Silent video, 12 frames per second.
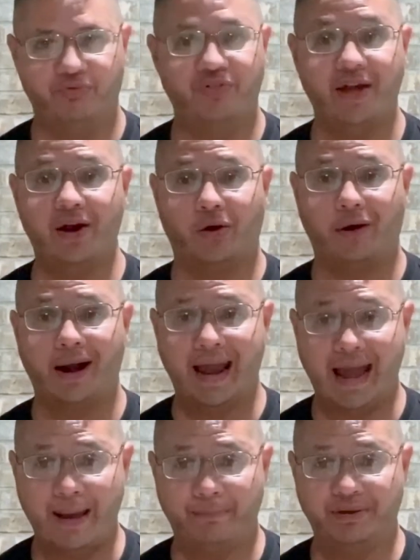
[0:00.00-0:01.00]
They are
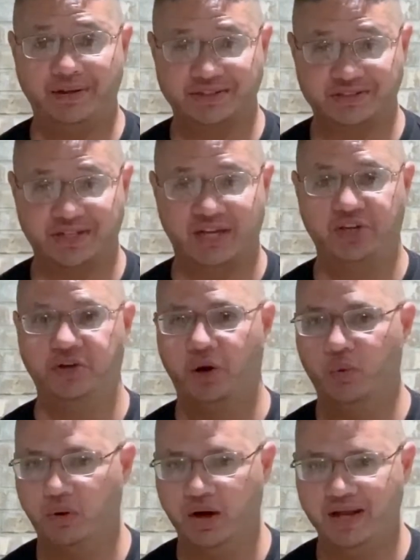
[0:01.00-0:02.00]
happy to say, you know
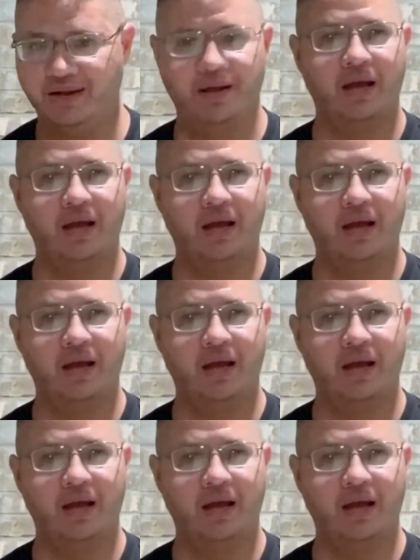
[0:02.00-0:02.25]
what?